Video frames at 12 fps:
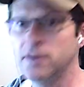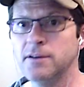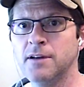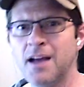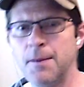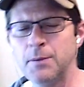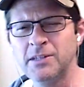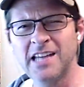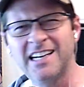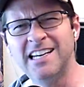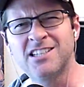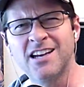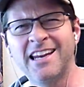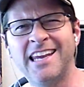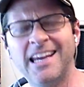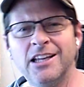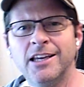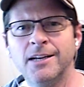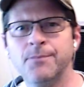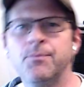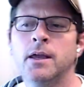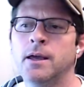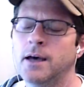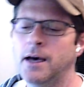couple techniques on healing.
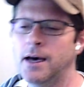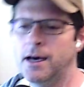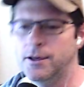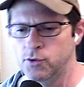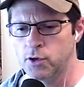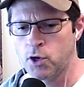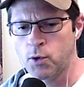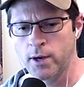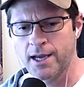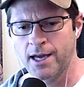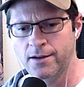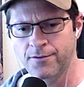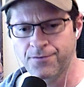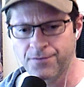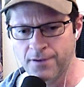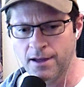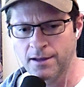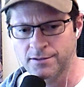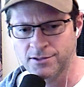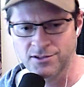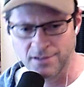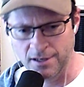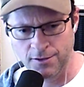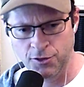Do a quick kind of
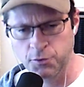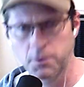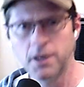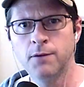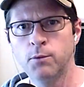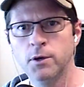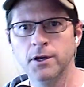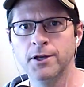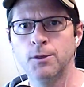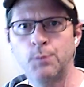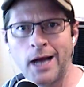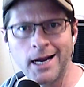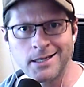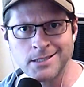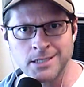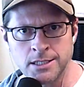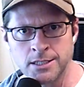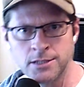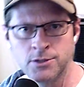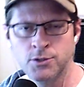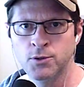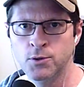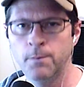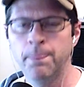just three really good practices
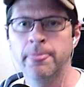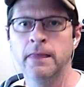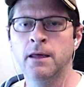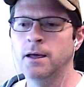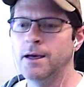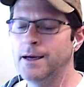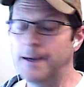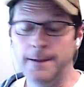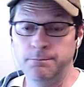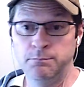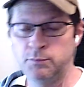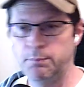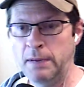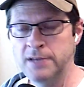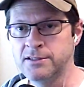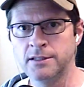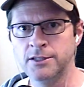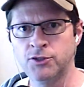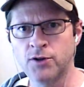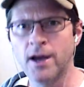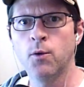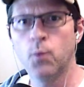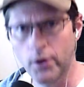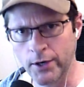to basically try
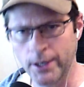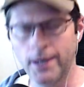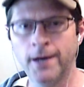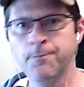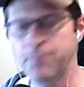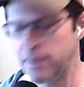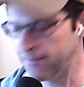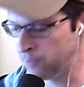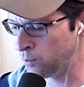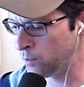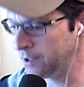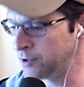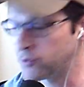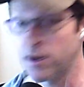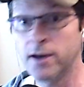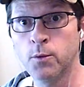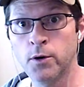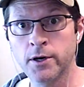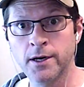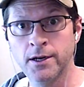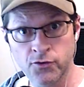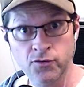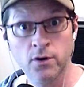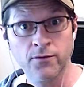to work on if you're really trying to work on
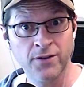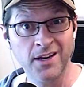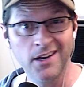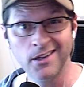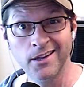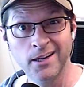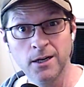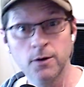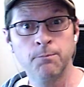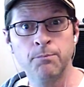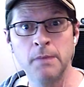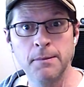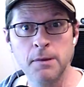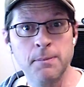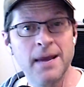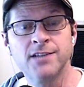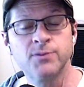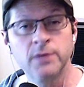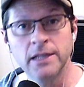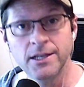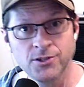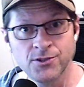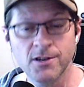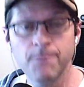sort of healing or maybe a past
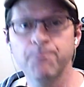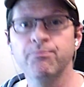relationship,